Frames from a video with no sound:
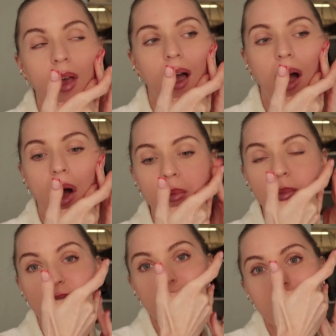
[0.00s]

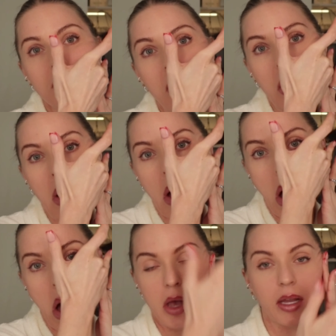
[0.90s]
muscle
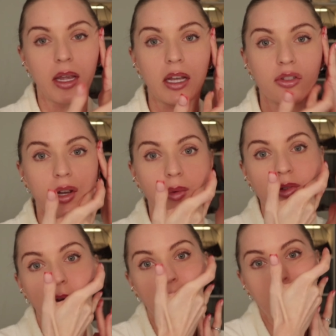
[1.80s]
engaging,
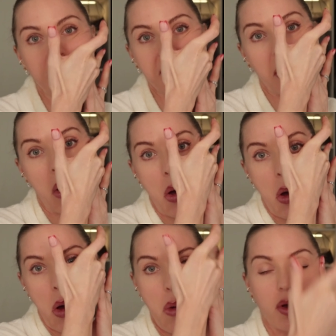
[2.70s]
which helps
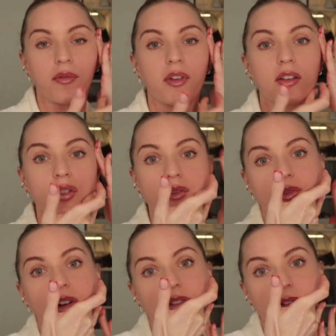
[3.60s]
with facial
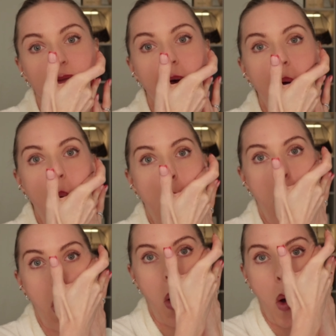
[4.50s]
structure as well.
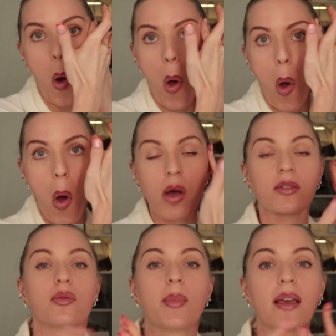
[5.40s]

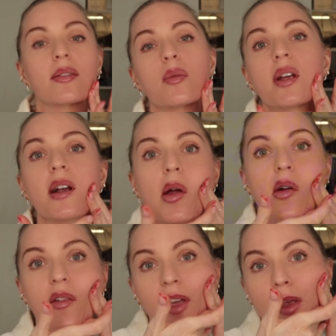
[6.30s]
So make the weird
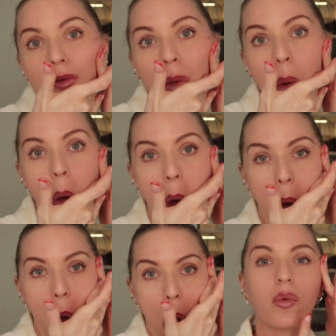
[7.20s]
face.
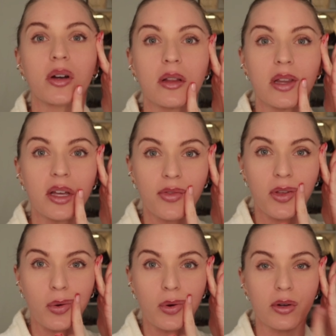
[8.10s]
I want to lift
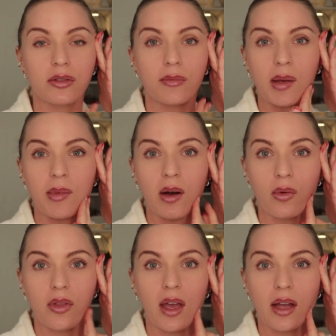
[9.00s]
the corners of my
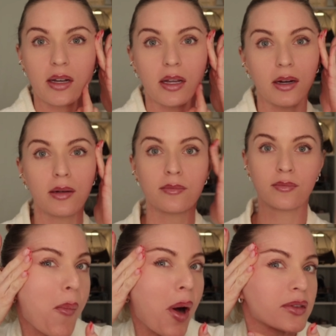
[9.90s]
mouth and here.
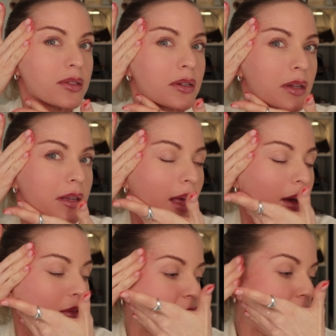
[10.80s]
Muscle in
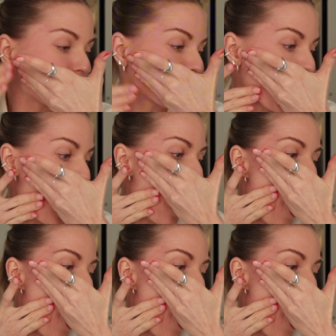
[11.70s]
that fascia